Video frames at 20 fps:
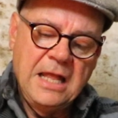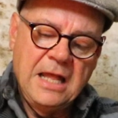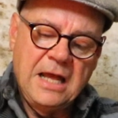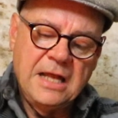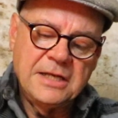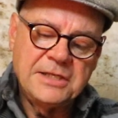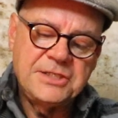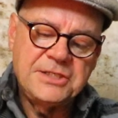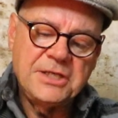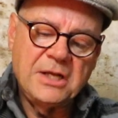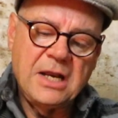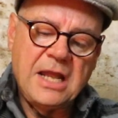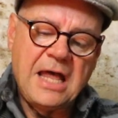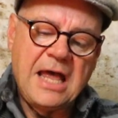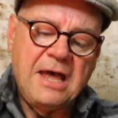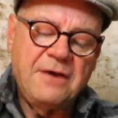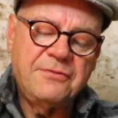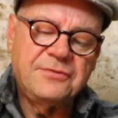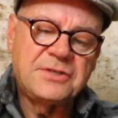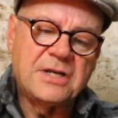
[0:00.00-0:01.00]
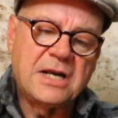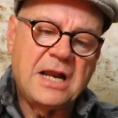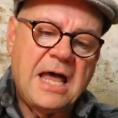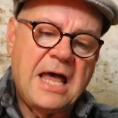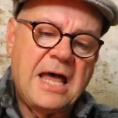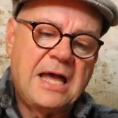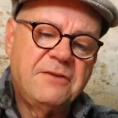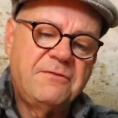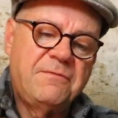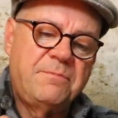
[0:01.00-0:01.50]
until after
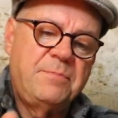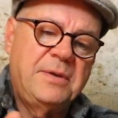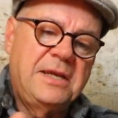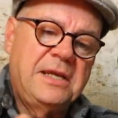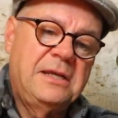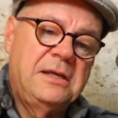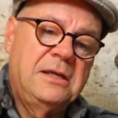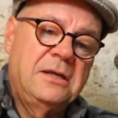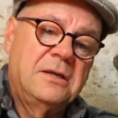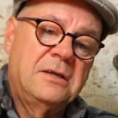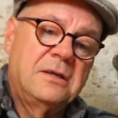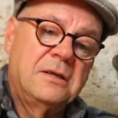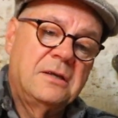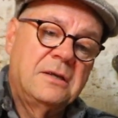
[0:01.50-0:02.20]
I've been